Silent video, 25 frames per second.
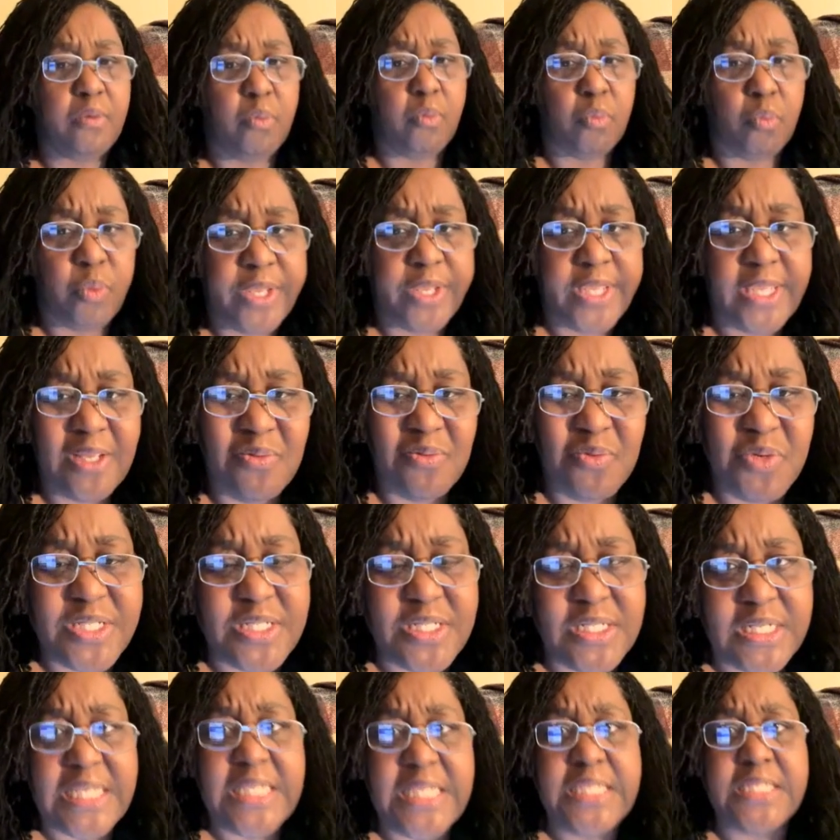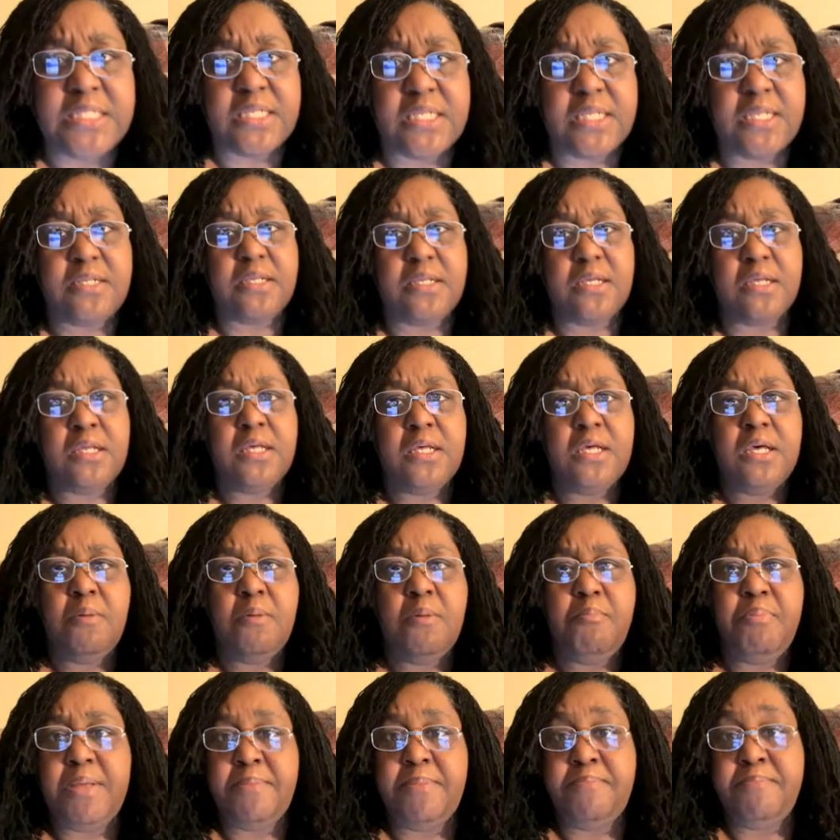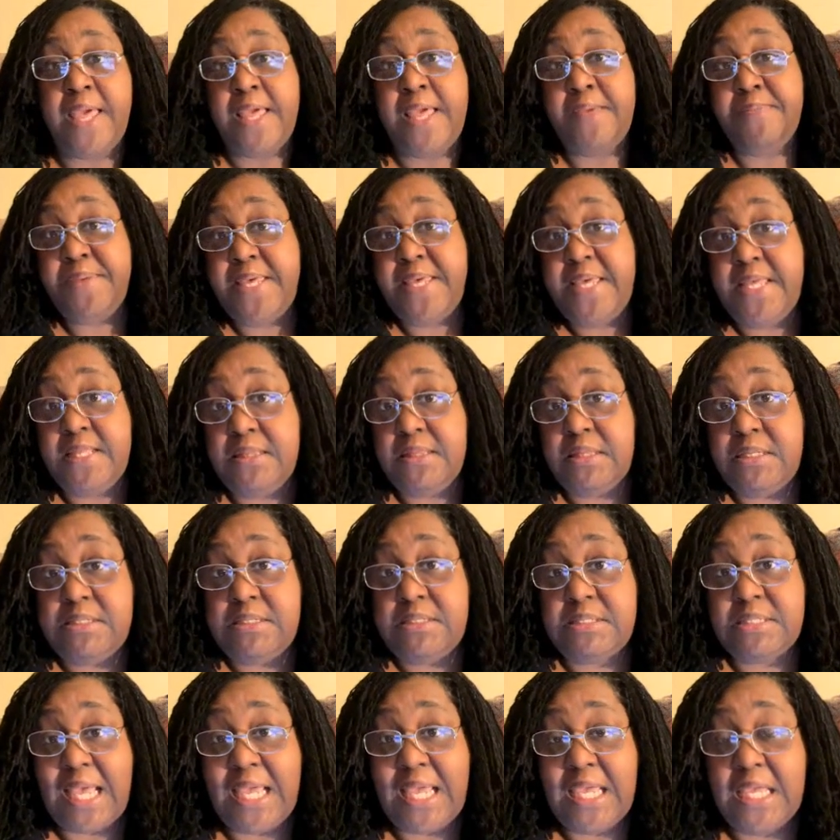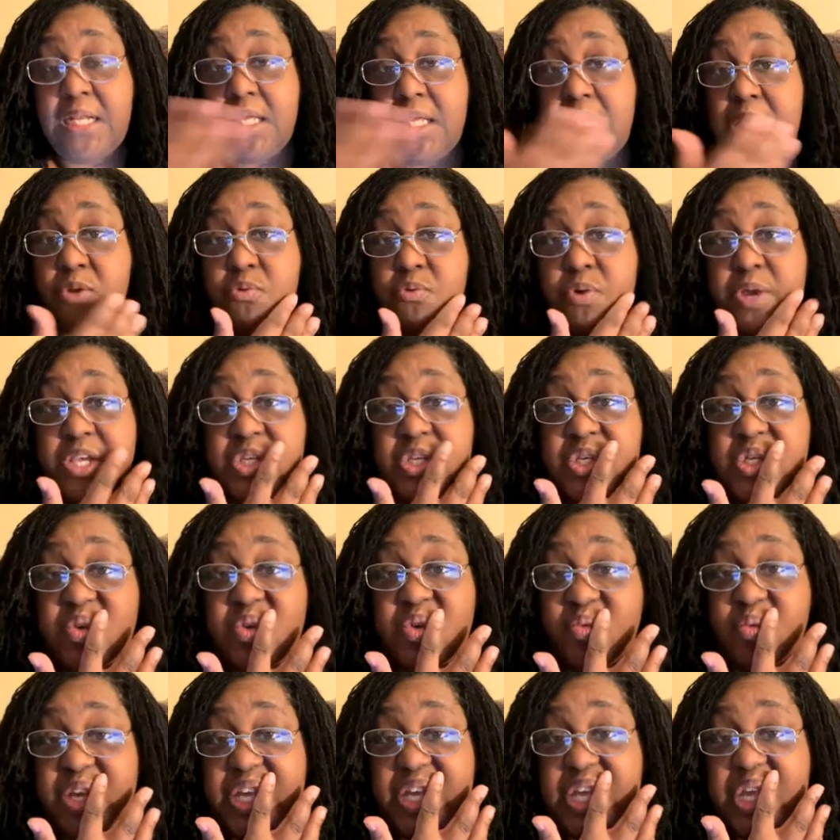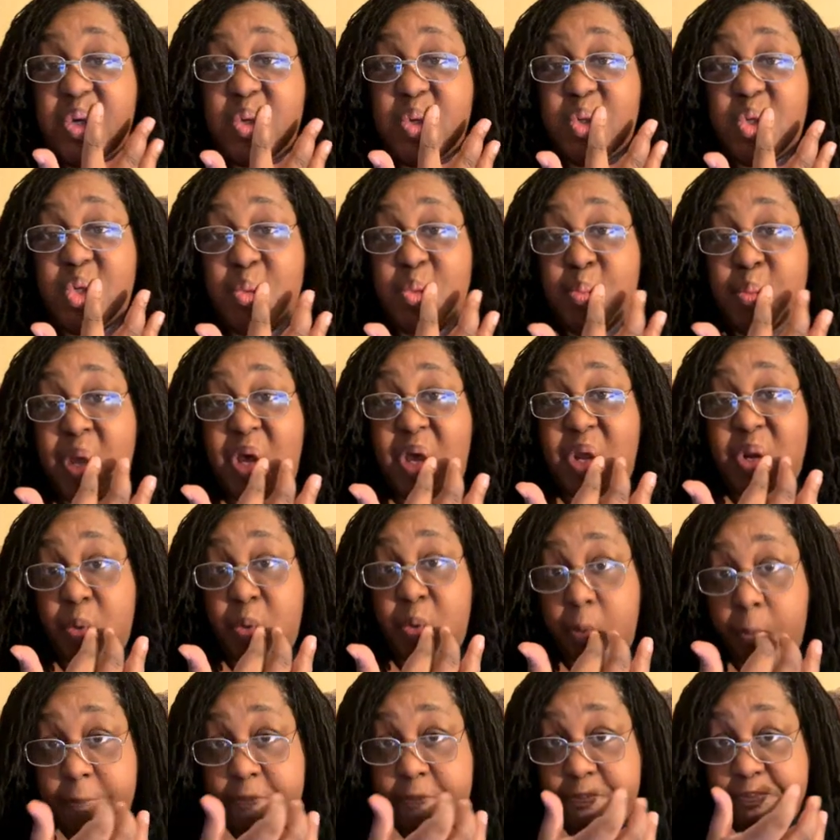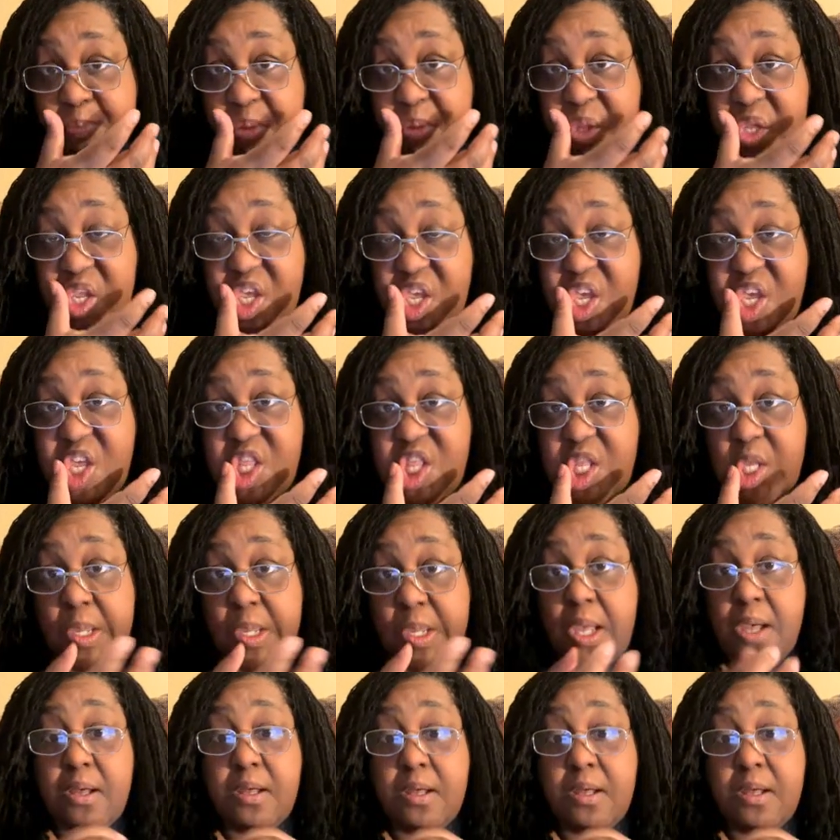Wicked was decent, but maybe the second iteration of Wicked will do better in the